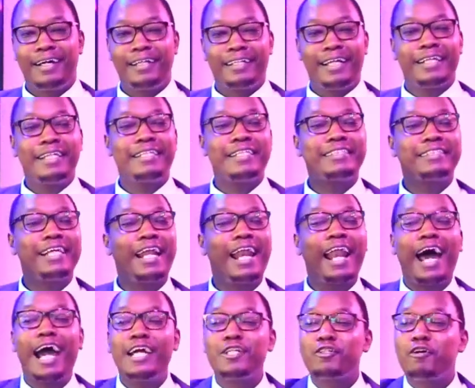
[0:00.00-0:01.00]
that it is the
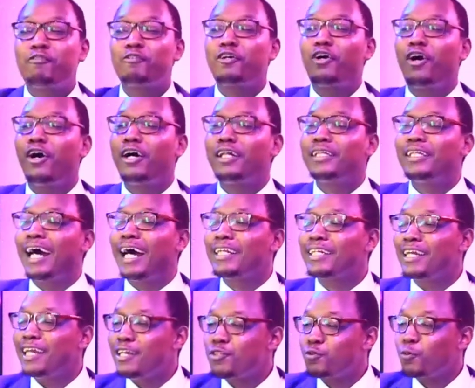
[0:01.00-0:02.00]
light of God
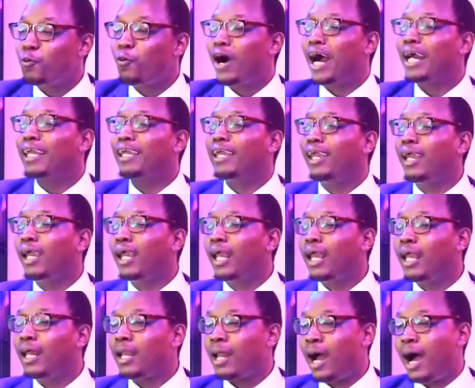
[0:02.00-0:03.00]
that is
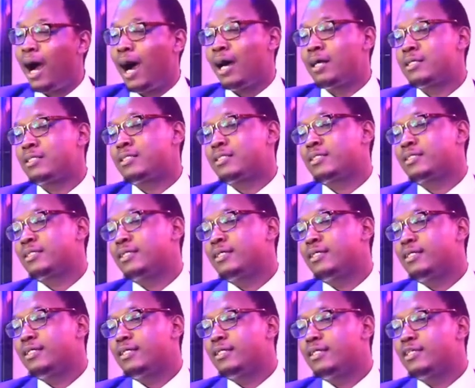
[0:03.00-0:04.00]
working in us
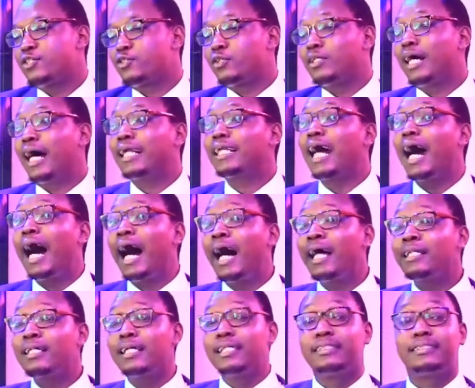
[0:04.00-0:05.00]
so that
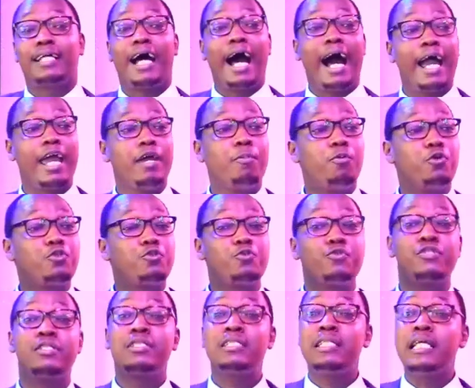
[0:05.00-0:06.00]
others are able
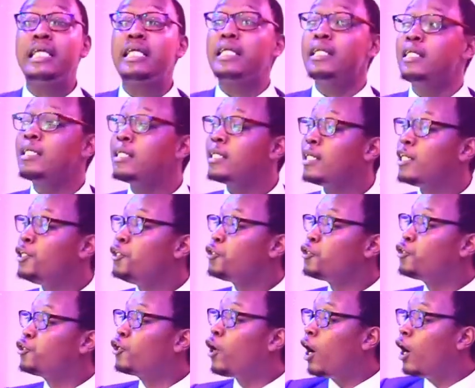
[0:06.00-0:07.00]
to see
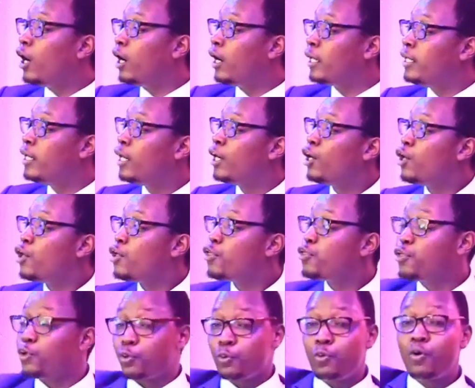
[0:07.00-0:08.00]
God
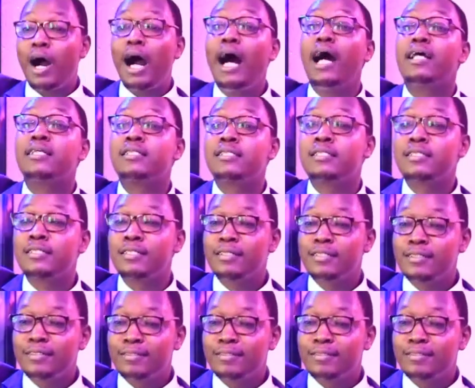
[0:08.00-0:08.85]
through us